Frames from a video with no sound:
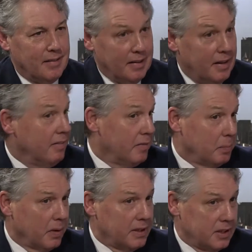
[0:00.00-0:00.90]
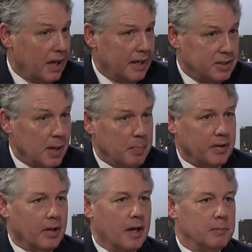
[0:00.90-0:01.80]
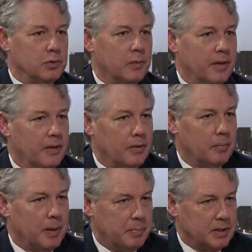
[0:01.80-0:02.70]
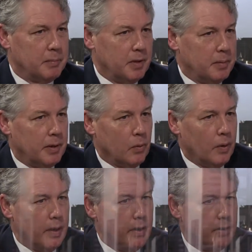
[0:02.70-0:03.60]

to give the police a heads up at times when there might be something to be aware